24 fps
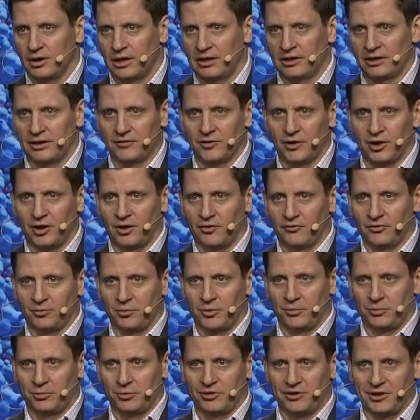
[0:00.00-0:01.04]
And they've gone
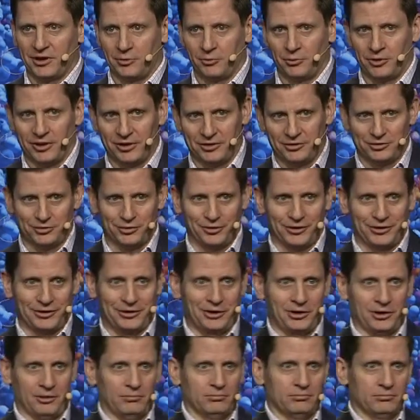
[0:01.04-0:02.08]
from a thing where it took,
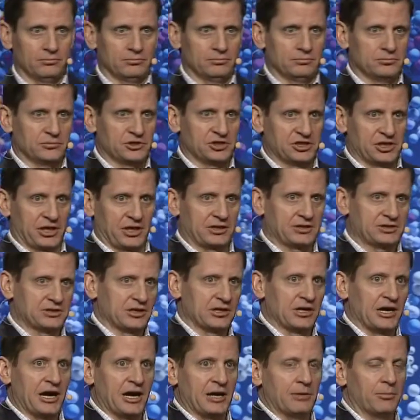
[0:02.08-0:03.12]
you know, six
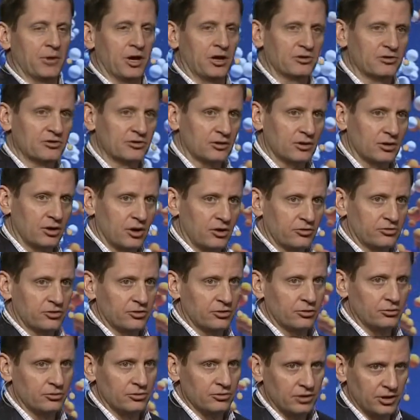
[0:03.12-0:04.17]
to nine months to launch a
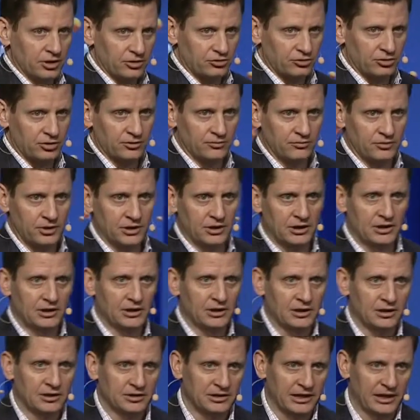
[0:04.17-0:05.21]
new initiative
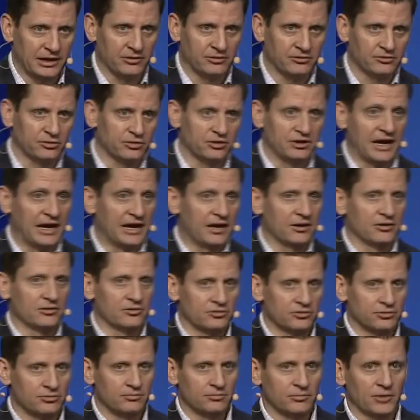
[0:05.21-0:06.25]
down to
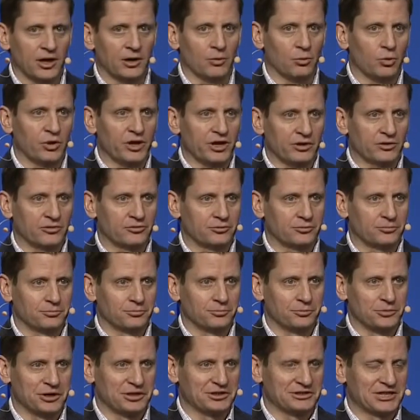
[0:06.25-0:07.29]
days and weeks
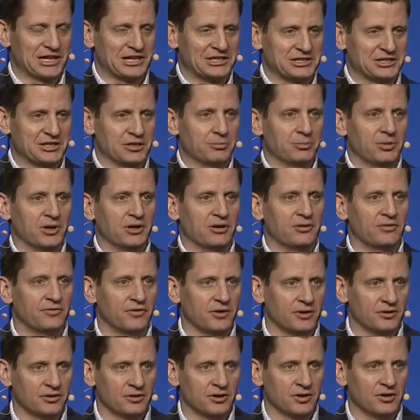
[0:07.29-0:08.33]
because that's the
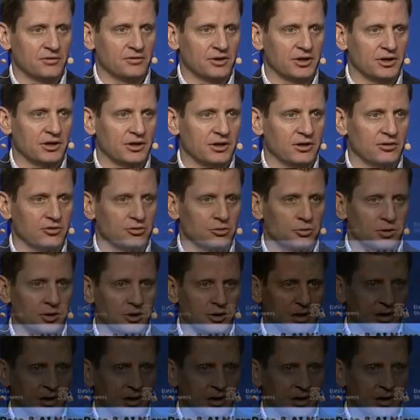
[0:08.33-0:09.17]
benefit of getting to a